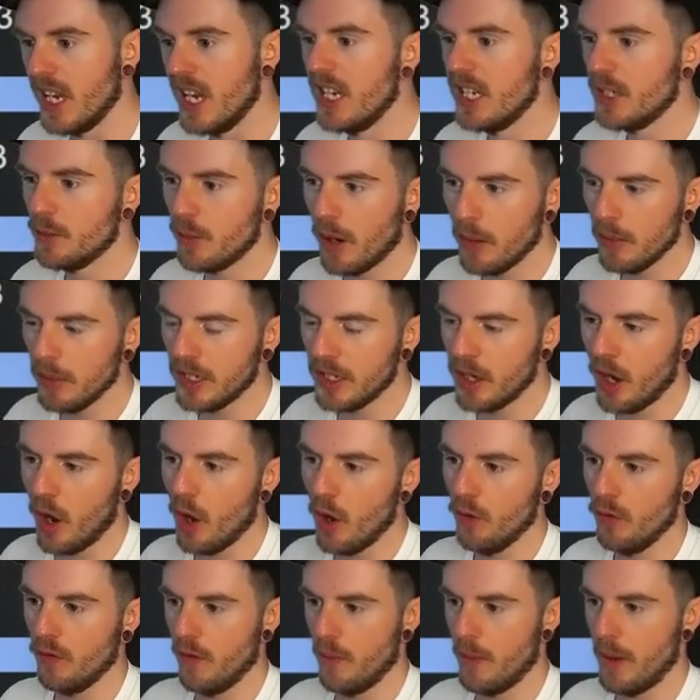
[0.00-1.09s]
He's probably not
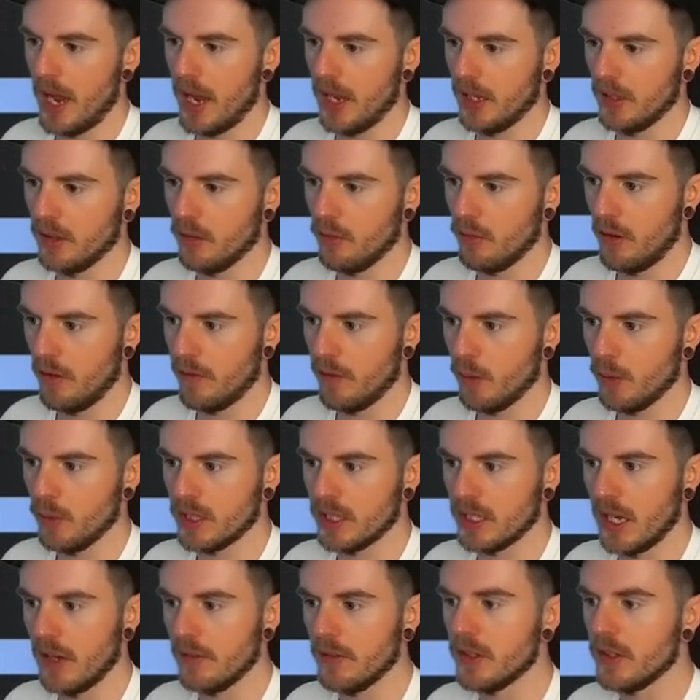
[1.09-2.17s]
over betting the river with
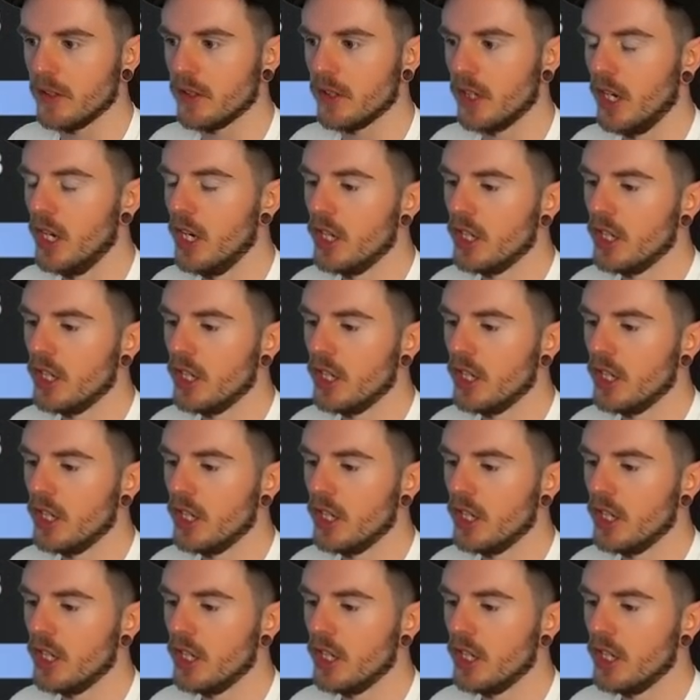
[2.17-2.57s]
sevens.